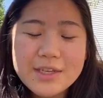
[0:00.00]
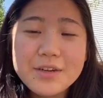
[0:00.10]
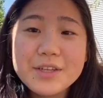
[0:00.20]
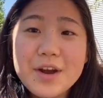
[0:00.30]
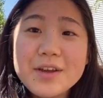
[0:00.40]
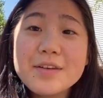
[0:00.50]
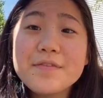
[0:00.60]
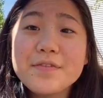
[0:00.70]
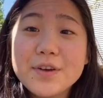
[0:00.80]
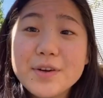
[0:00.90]
So
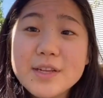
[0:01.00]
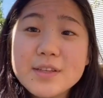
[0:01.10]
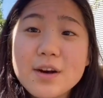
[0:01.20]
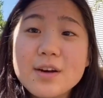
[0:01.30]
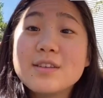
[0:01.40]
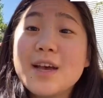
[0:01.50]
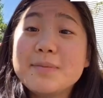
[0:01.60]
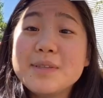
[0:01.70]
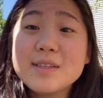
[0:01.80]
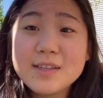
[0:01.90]
Newtonian fluids are
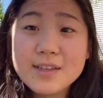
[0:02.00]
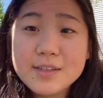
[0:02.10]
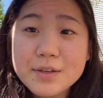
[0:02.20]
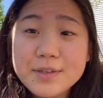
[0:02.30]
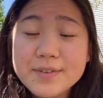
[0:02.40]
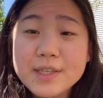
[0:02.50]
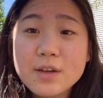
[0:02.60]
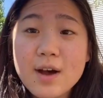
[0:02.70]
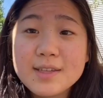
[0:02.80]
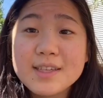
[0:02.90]
substances whose
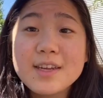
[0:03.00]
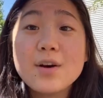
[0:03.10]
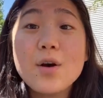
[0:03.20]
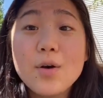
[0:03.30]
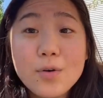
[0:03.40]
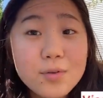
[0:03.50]
viscosity